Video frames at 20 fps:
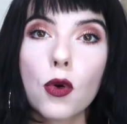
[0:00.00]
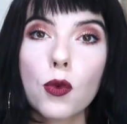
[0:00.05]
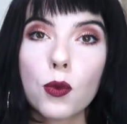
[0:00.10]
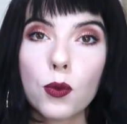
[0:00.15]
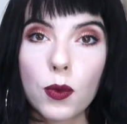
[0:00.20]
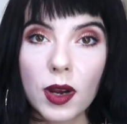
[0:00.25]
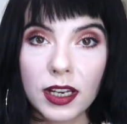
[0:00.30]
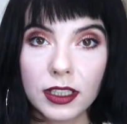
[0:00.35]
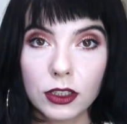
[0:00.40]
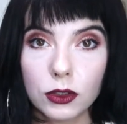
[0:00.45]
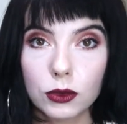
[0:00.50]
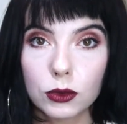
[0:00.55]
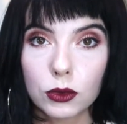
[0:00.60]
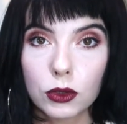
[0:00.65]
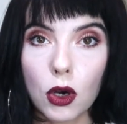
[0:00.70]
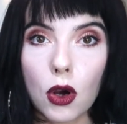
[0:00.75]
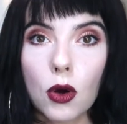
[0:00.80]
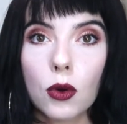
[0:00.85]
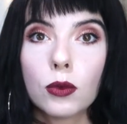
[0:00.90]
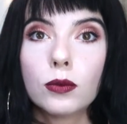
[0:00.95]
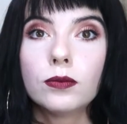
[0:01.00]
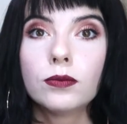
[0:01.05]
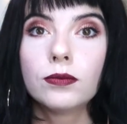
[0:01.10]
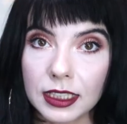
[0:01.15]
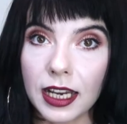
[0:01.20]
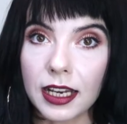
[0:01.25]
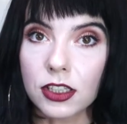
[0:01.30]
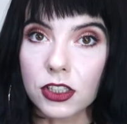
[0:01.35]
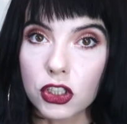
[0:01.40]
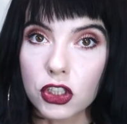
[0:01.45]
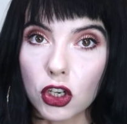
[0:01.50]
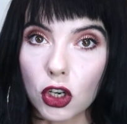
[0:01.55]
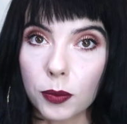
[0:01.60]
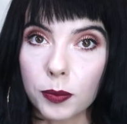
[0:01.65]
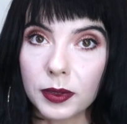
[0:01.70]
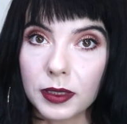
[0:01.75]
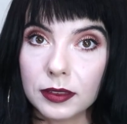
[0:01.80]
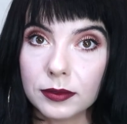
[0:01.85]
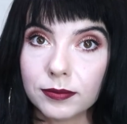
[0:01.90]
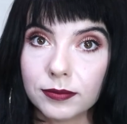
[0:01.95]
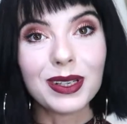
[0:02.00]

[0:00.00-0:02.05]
when you go sales shopping,